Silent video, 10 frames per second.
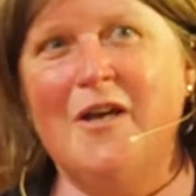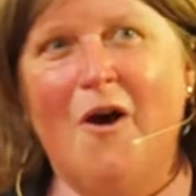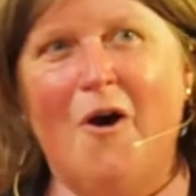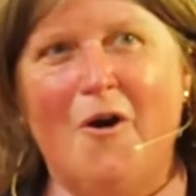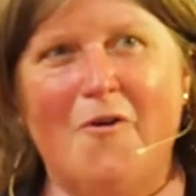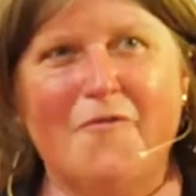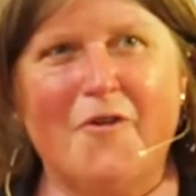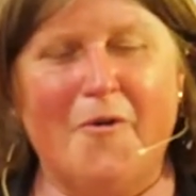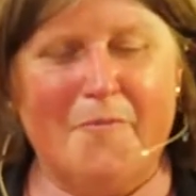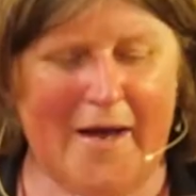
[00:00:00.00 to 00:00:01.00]
of
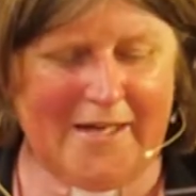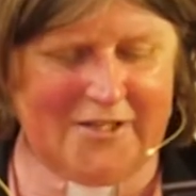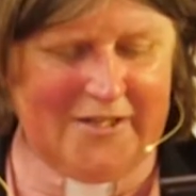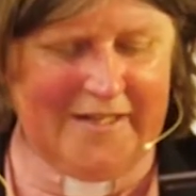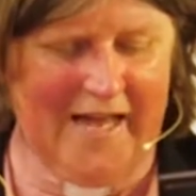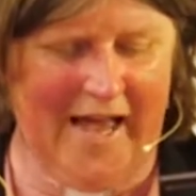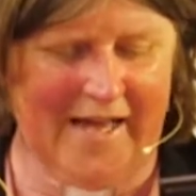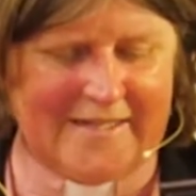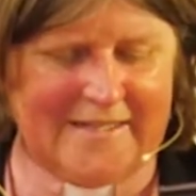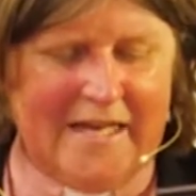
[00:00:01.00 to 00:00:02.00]
Compassion
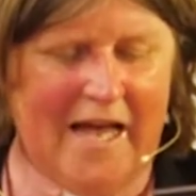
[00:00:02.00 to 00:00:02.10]
Acts,